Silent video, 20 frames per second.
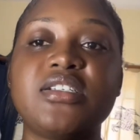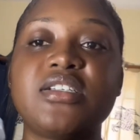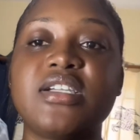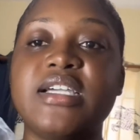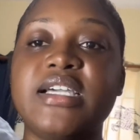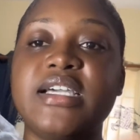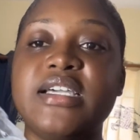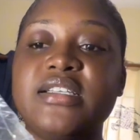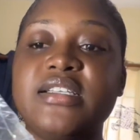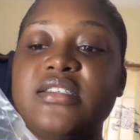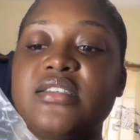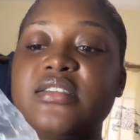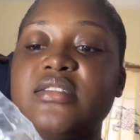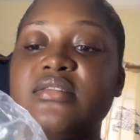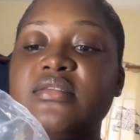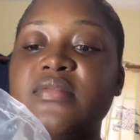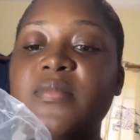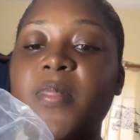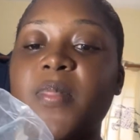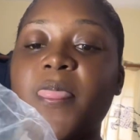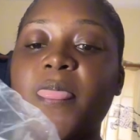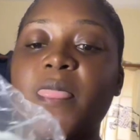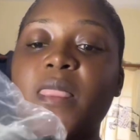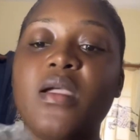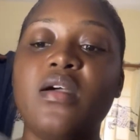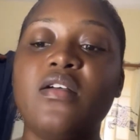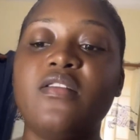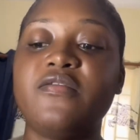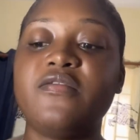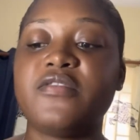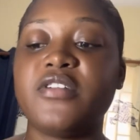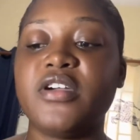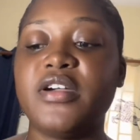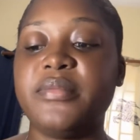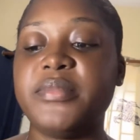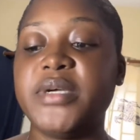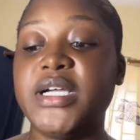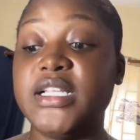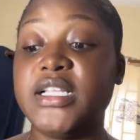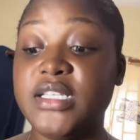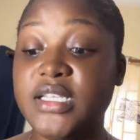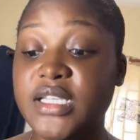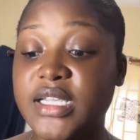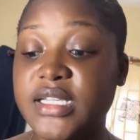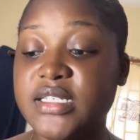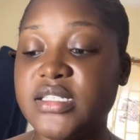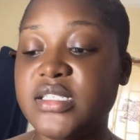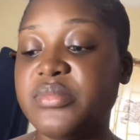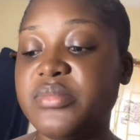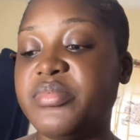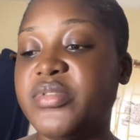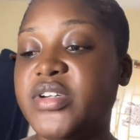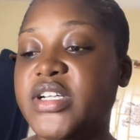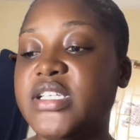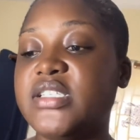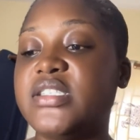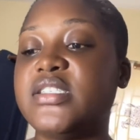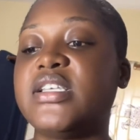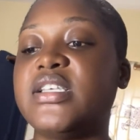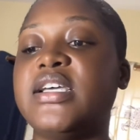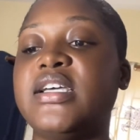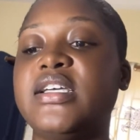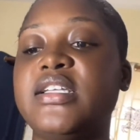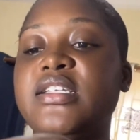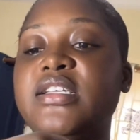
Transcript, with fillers: guys, from AliExpress, and